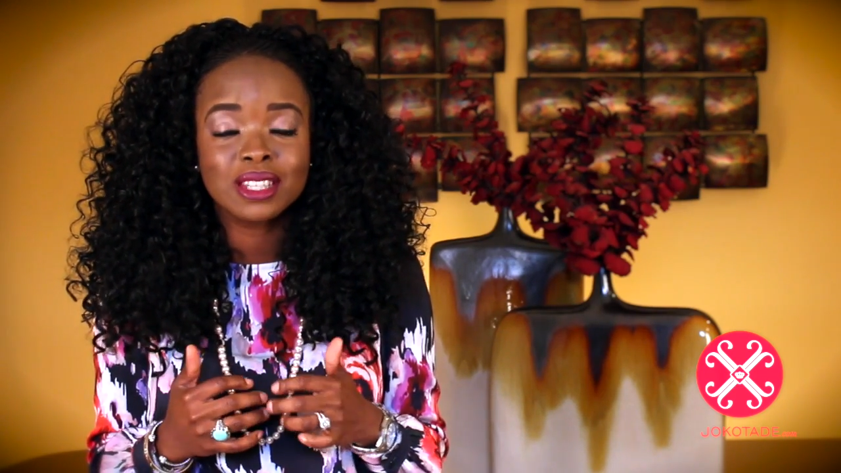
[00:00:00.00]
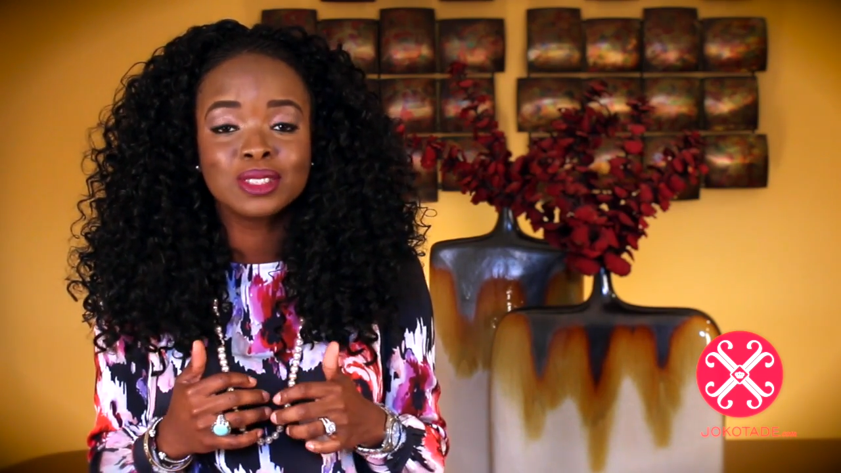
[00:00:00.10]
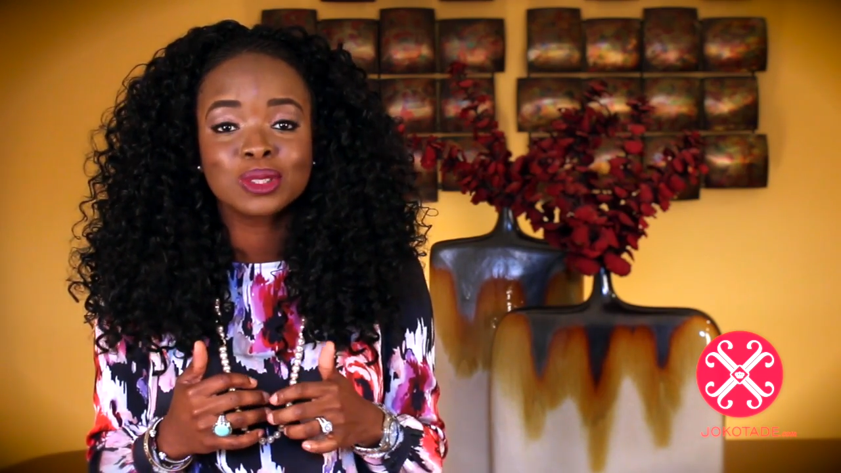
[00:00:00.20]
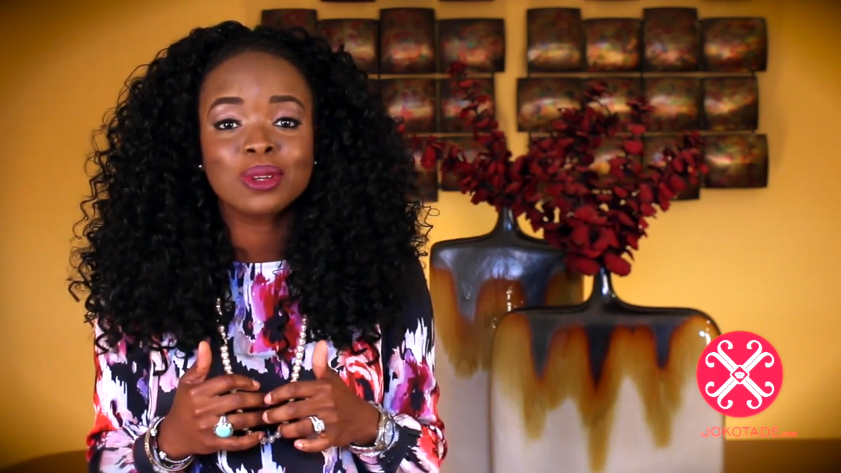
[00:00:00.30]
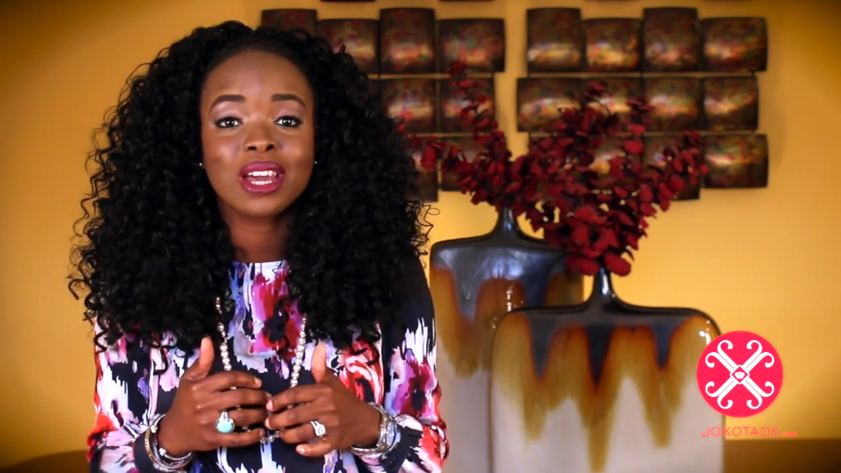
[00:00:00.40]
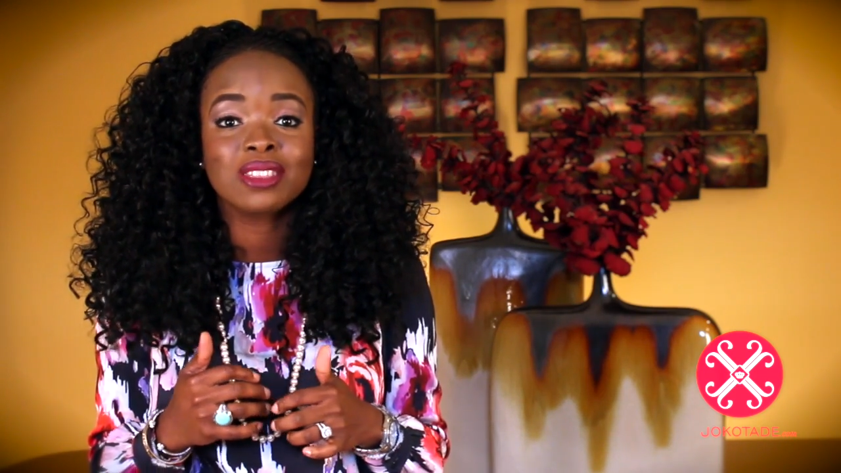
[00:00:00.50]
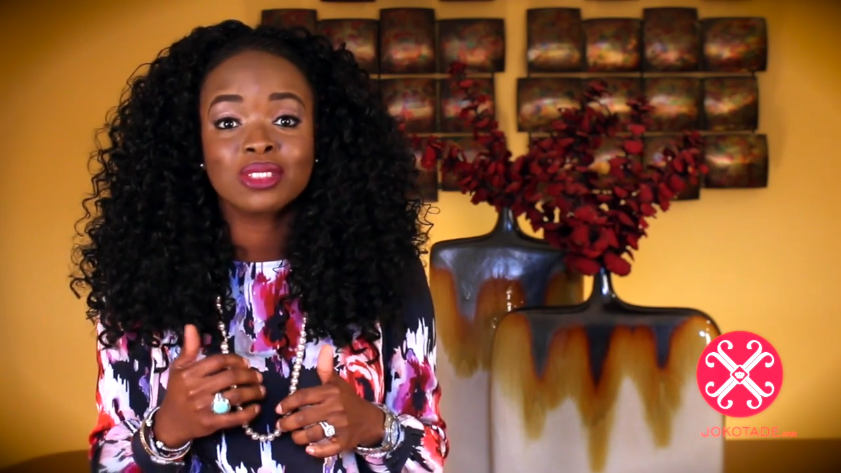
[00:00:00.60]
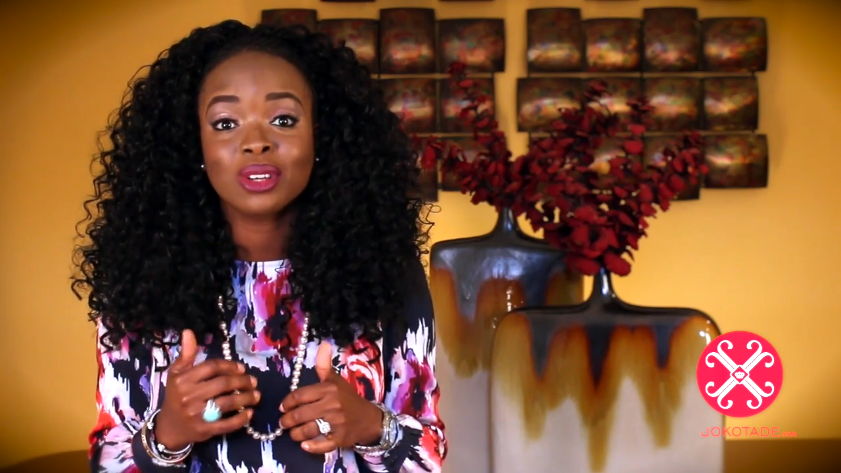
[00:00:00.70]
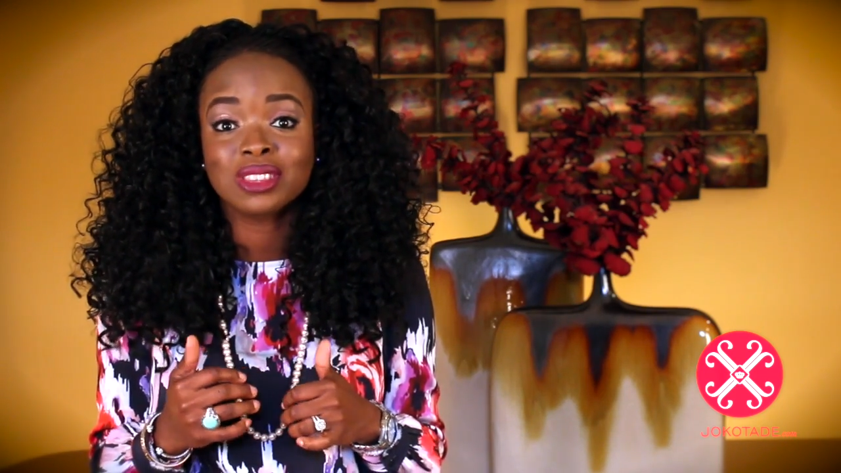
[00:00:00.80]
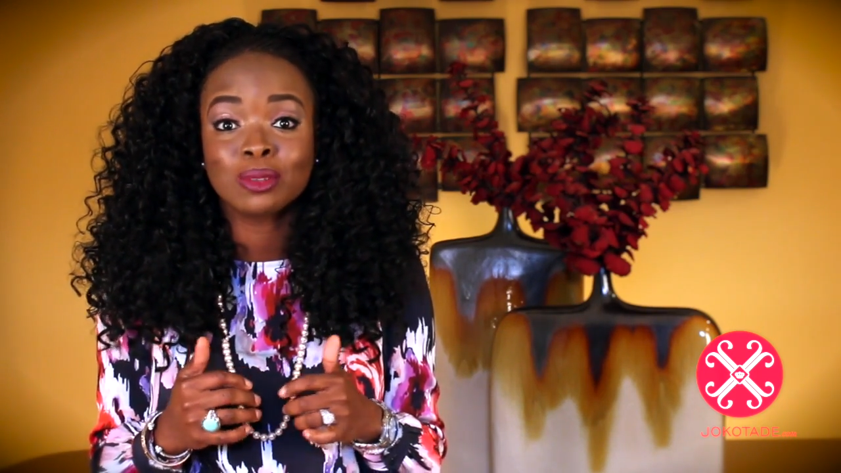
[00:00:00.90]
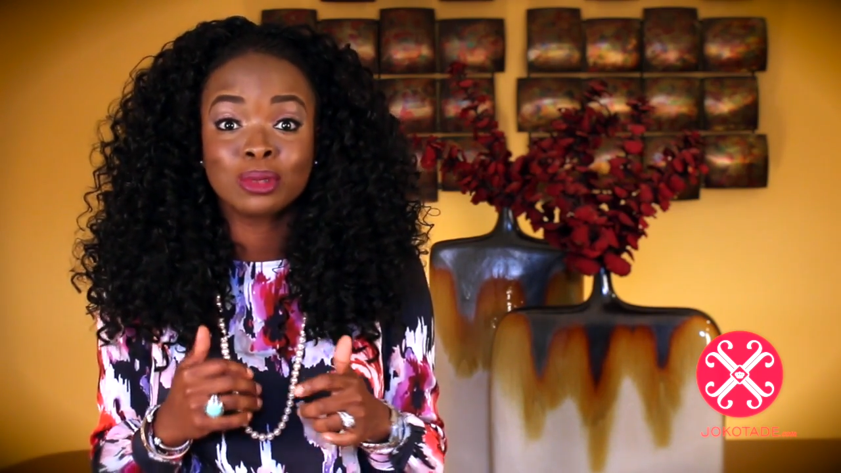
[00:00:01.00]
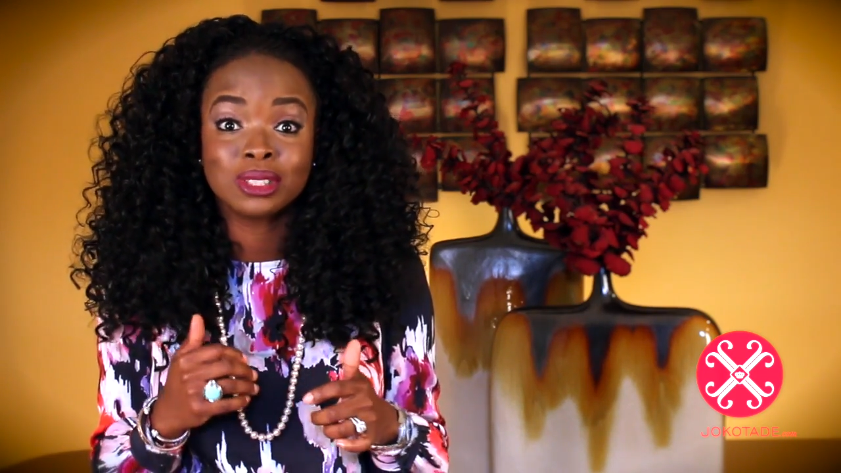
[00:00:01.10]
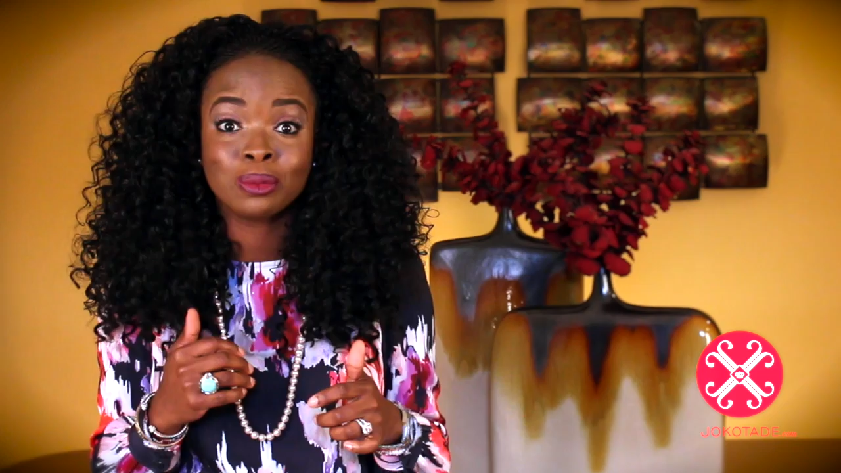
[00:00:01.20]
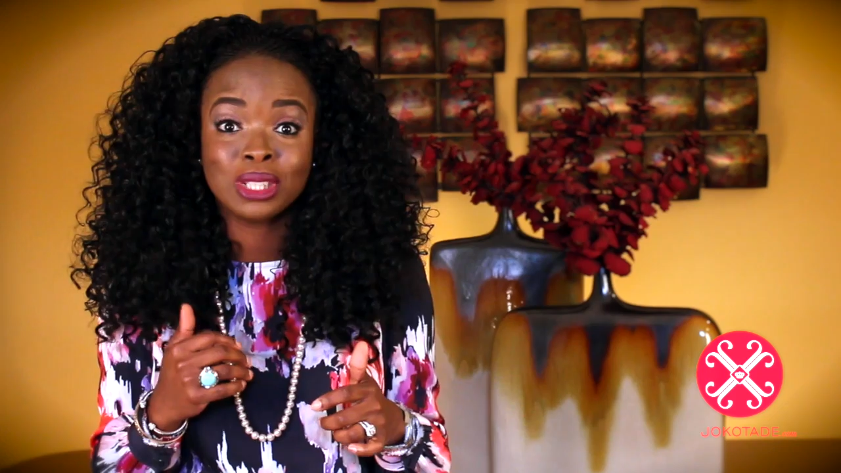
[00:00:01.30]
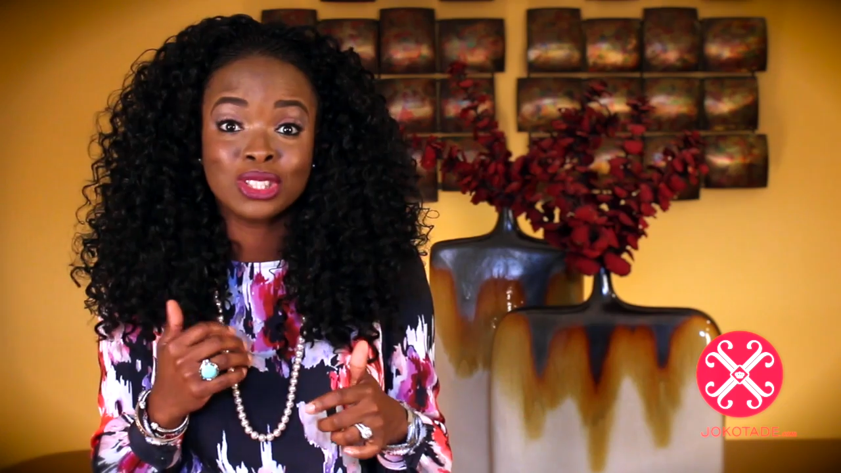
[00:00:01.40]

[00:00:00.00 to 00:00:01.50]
And so I thought that we